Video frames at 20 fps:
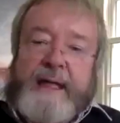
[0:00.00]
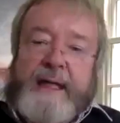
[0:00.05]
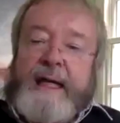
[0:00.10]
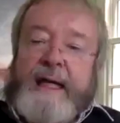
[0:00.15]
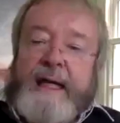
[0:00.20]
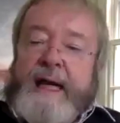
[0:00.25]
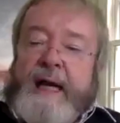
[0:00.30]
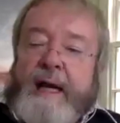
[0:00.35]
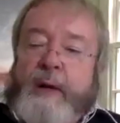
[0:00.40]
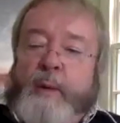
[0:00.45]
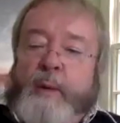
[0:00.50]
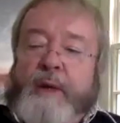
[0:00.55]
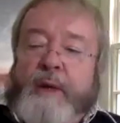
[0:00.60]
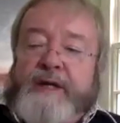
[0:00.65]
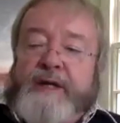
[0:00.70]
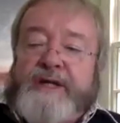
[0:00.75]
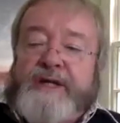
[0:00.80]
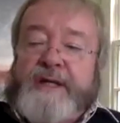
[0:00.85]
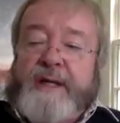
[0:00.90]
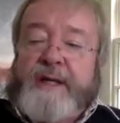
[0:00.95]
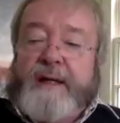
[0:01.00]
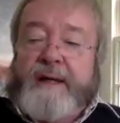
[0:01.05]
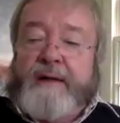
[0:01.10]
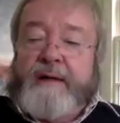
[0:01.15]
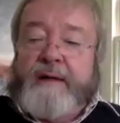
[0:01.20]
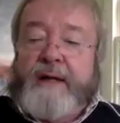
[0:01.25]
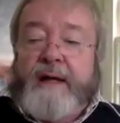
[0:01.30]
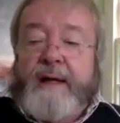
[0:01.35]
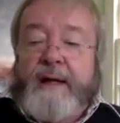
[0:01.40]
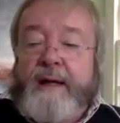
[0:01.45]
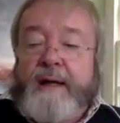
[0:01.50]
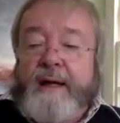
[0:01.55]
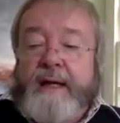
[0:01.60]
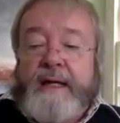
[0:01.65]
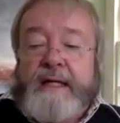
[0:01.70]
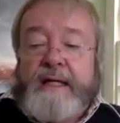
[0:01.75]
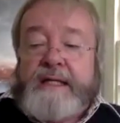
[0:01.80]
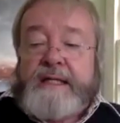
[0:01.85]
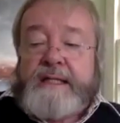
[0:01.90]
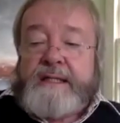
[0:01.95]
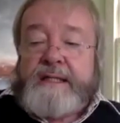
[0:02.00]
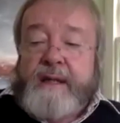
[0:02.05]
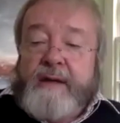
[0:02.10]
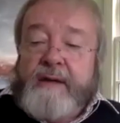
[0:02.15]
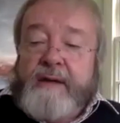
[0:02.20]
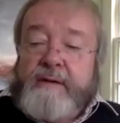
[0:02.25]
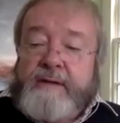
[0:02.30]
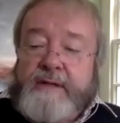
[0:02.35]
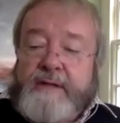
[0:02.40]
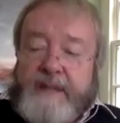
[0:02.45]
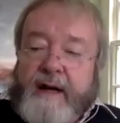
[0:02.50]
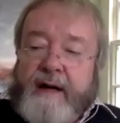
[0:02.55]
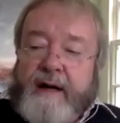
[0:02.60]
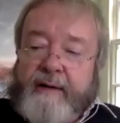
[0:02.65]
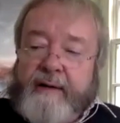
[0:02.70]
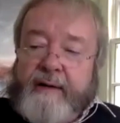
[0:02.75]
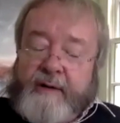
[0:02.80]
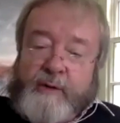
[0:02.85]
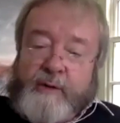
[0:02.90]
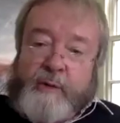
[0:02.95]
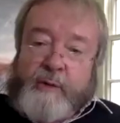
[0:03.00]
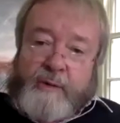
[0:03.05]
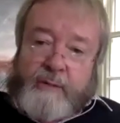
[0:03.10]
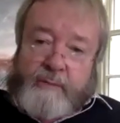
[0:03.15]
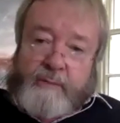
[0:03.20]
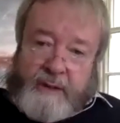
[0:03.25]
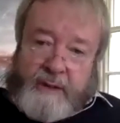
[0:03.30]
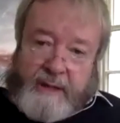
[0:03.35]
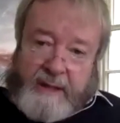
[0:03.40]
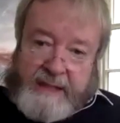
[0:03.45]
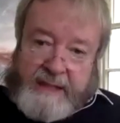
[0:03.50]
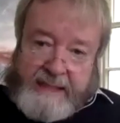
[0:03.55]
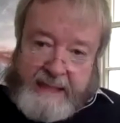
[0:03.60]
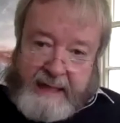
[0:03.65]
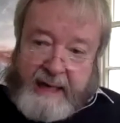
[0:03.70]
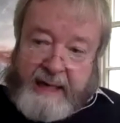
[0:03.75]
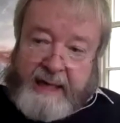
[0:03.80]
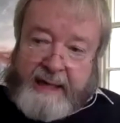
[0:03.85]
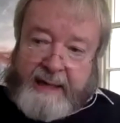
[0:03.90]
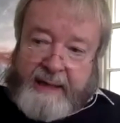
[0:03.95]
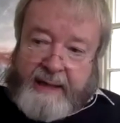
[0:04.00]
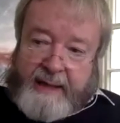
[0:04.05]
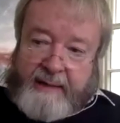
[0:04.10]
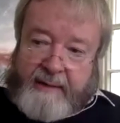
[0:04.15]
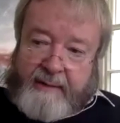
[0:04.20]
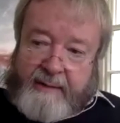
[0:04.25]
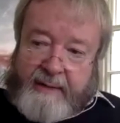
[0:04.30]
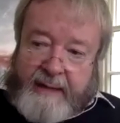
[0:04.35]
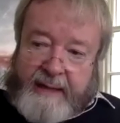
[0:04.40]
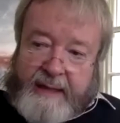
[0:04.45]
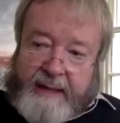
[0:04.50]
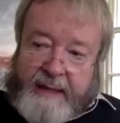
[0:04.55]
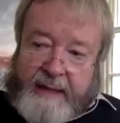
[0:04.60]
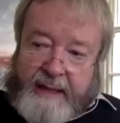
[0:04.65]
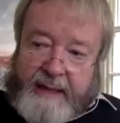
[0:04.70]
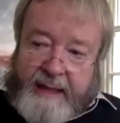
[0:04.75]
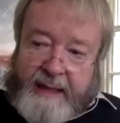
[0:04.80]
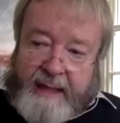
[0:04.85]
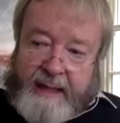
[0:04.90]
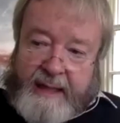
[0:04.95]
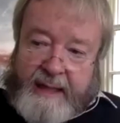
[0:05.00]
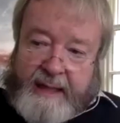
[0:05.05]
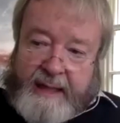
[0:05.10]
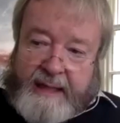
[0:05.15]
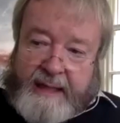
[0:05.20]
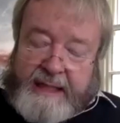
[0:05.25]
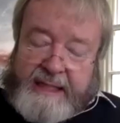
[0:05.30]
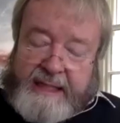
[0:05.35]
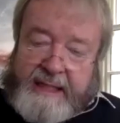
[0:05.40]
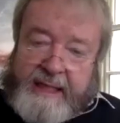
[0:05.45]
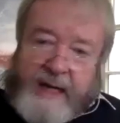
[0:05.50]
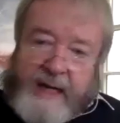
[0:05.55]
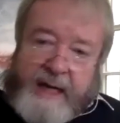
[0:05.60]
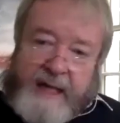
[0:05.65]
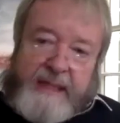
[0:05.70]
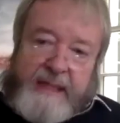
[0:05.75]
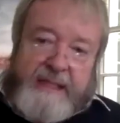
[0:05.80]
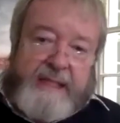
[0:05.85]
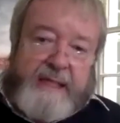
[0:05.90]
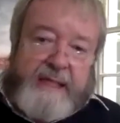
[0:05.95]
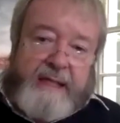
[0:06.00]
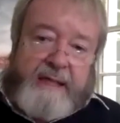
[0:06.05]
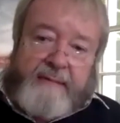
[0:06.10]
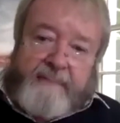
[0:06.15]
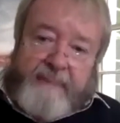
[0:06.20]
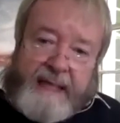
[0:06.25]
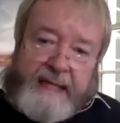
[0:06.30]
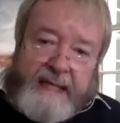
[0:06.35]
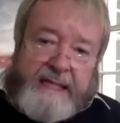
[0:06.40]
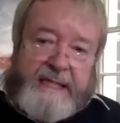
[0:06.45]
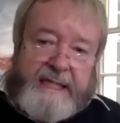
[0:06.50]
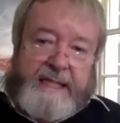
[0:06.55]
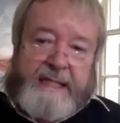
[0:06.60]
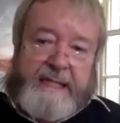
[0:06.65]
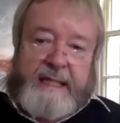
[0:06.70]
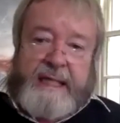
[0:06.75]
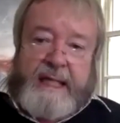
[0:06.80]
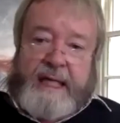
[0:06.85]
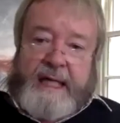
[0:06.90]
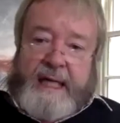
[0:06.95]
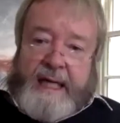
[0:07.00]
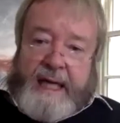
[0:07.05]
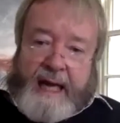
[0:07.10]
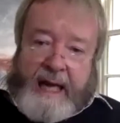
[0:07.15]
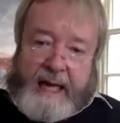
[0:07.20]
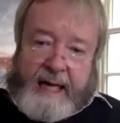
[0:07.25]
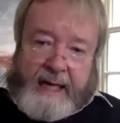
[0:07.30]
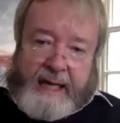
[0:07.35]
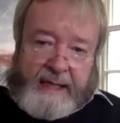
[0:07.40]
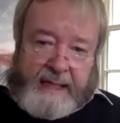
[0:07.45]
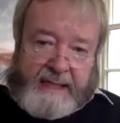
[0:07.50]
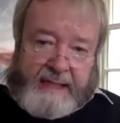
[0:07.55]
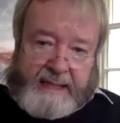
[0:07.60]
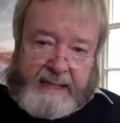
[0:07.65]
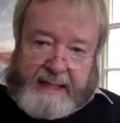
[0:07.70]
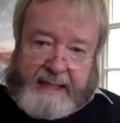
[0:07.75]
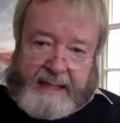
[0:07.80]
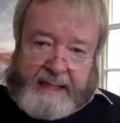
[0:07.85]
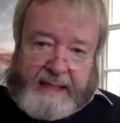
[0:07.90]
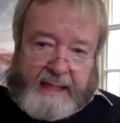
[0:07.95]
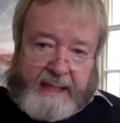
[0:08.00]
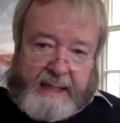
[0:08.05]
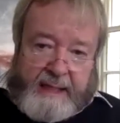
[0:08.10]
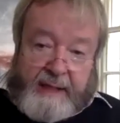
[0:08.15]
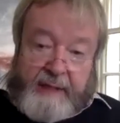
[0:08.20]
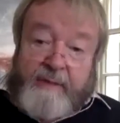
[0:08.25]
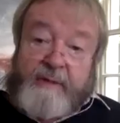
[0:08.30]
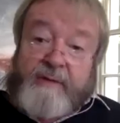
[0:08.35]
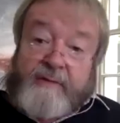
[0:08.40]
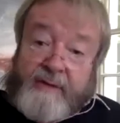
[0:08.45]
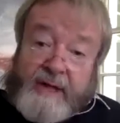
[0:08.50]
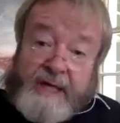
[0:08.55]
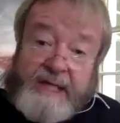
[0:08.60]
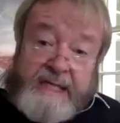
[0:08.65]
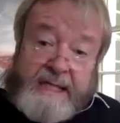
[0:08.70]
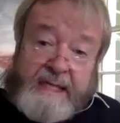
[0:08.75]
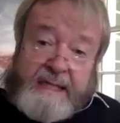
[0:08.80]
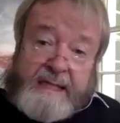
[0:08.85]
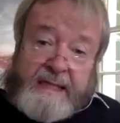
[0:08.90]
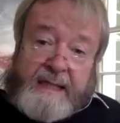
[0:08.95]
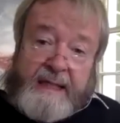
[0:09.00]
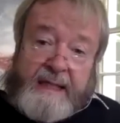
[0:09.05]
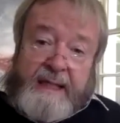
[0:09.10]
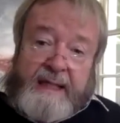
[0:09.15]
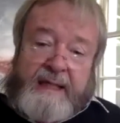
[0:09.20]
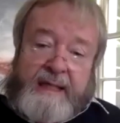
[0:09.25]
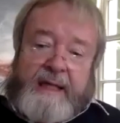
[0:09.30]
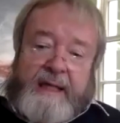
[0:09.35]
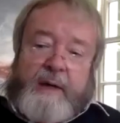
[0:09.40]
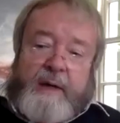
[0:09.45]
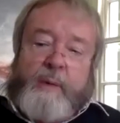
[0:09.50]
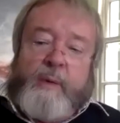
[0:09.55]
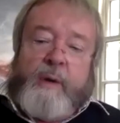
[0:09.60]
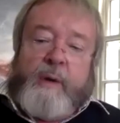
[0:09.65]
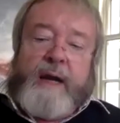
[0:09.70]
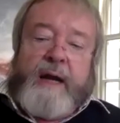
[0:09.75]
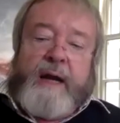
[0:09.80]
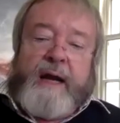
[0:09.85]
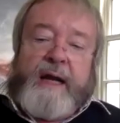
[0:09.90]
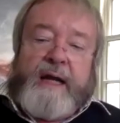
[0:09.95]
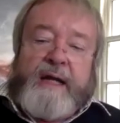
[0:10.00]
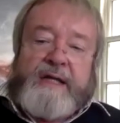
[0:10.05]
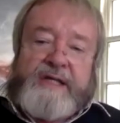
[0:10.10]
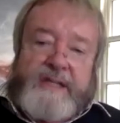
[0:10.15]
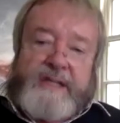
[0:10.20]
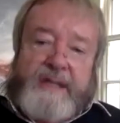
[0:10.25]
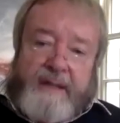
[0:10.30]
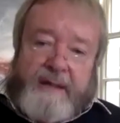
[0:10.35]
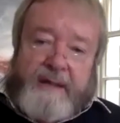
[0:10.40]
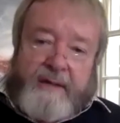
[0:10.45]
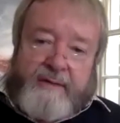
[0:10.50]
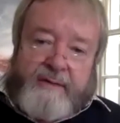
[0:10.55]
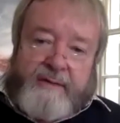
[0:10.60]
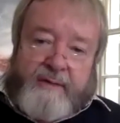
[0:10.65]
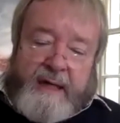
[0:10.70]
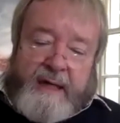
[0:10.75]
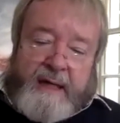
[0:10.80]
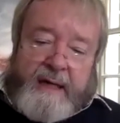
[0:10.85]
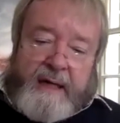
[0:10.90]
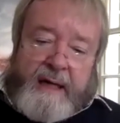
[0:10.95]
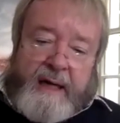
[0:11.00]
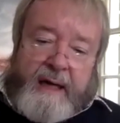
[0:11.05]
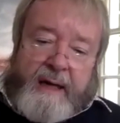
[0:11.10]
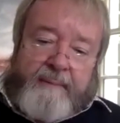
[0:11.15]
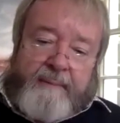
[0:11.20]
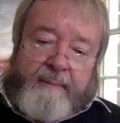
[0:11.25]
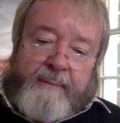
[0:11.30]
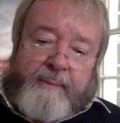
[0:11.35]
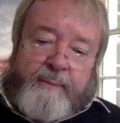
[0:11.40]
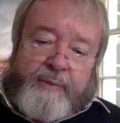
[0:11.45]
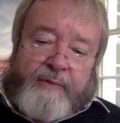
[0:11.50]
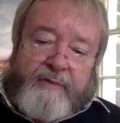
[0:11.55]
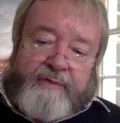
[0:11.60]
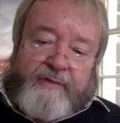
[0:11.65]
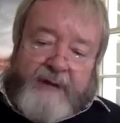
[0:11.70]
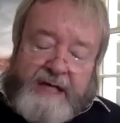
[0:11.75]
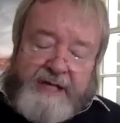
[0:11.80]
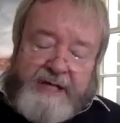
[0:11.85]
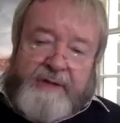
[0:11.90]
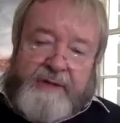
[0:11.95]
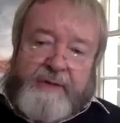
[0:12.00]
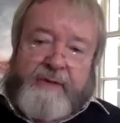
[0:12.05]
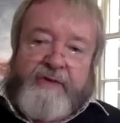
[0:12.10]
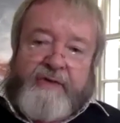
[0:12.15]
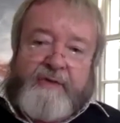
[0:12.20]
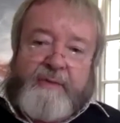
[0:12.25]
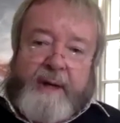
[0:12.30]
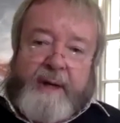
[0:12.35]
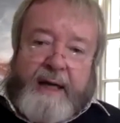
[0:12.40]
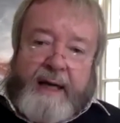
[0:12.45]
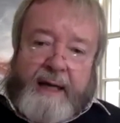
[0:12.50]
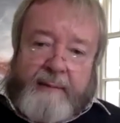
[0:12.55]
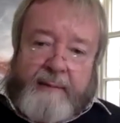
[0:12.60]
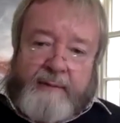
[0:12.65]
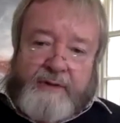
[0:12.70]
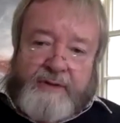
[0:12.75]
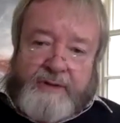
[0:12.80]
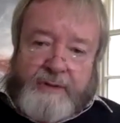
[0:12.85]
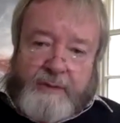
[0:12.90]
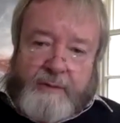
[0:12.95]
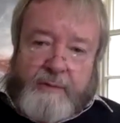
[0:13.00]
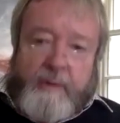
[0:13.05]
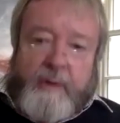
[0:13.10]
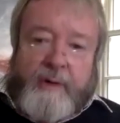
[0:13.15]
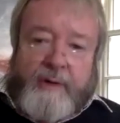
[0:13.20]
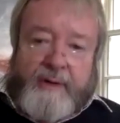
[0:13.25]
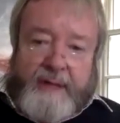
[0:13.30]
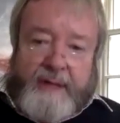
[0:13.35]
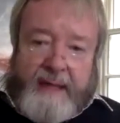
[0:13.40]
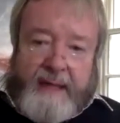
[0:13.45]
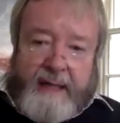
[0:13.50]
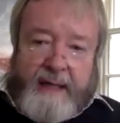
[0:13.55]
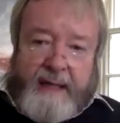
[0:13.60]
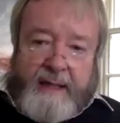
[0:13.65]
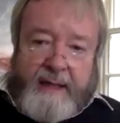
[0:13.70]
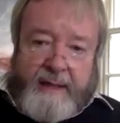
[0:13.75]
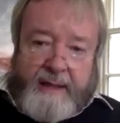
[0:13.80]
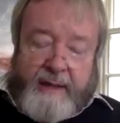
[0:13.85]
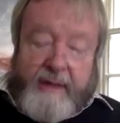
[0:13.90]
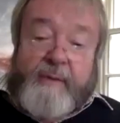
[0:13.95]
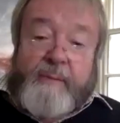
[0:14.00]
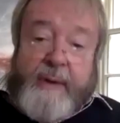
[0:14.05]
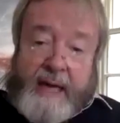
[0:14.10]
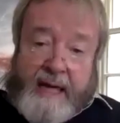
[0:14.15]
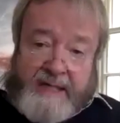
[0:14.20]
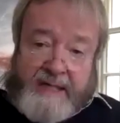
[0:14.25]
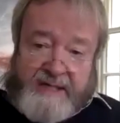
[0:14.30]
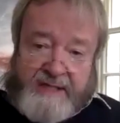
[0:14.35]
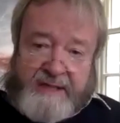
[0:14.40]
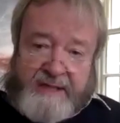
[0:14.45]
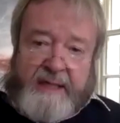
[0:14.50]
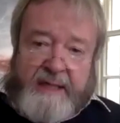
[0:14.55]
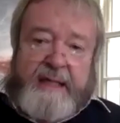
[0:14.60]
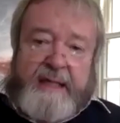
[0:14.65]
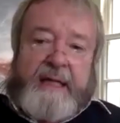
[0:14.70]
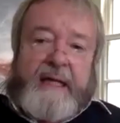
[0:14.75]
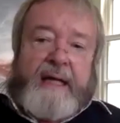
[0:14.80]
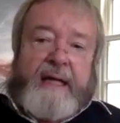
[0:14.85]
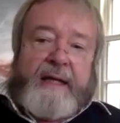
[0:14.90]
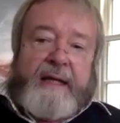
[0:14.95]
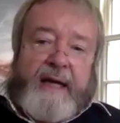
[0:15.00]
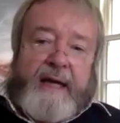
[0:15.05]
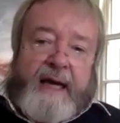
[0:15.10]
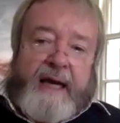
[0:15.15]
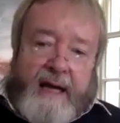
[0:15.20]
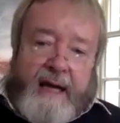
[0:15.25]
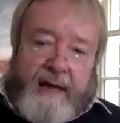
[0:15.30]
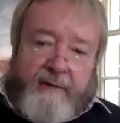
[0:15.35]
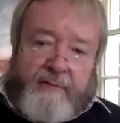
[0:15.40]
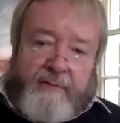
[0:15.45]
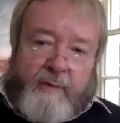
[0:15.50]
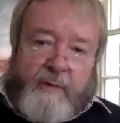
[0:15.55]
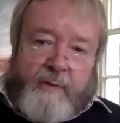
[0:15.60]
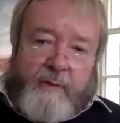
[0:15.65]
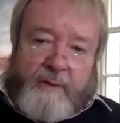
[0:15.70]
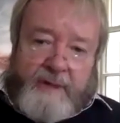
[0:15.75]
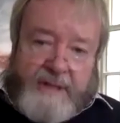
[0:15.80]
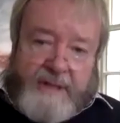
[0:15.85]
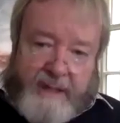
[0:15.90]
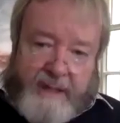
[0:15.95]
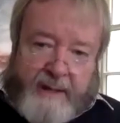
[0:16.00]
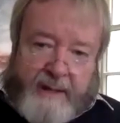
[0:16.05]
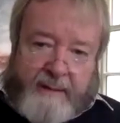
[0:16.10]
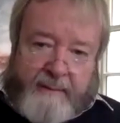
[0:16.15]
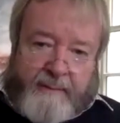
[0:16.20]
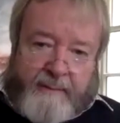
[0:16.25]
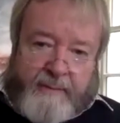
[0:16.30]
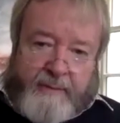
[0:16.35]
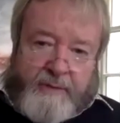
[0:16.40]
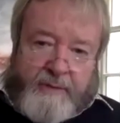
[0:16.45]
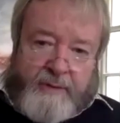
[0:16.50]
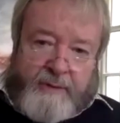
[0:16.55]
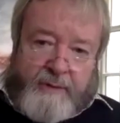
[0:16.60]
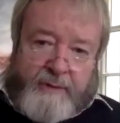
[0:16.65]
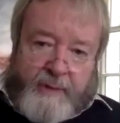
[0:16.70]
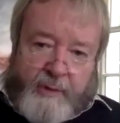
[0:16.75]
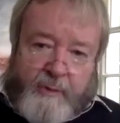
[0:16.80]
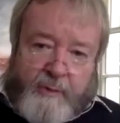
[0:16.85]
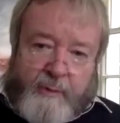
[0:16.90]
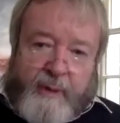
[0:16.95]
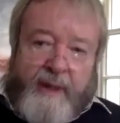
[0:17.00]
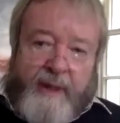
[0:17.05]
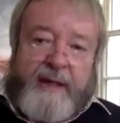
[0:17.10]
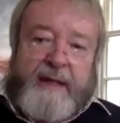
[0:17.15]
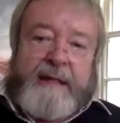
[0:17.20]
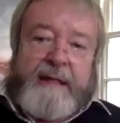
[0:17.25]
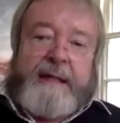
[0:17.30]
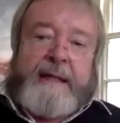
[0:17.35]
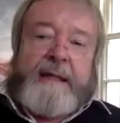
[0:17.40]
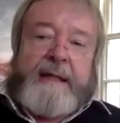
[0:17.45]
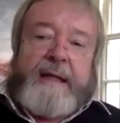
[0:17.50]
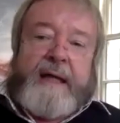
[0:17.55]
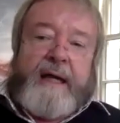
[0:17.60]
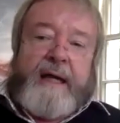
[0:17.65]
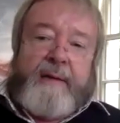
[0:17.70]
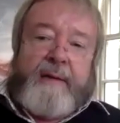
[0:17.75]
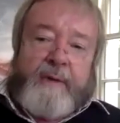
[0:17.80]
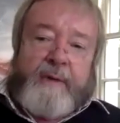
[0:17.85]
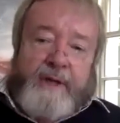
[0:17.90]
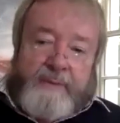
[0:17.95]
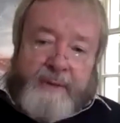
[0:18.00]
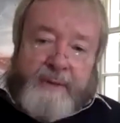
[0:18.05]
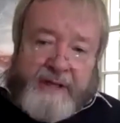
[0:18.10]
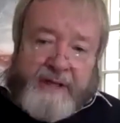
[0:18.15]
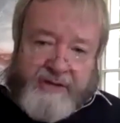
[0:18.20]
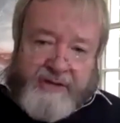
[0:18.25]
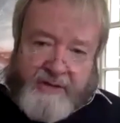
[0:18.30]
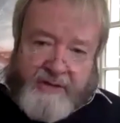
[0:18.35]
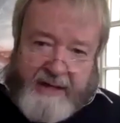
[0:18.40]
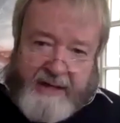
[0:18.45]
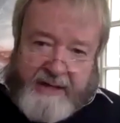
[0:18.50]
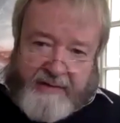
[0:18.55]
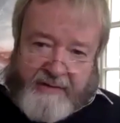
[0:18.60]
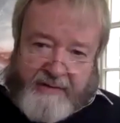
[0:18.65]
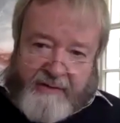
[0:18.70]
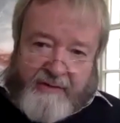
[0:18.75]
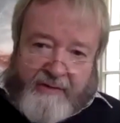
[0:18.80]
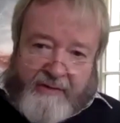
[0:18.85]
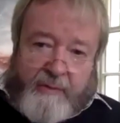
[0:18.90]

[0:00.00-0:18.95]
which uh, is so dire in all the worlds I know, in in science, in medicine, and in the university, where instead of um, professionals being able to do what they know best. They have all the time to humor um, administrators who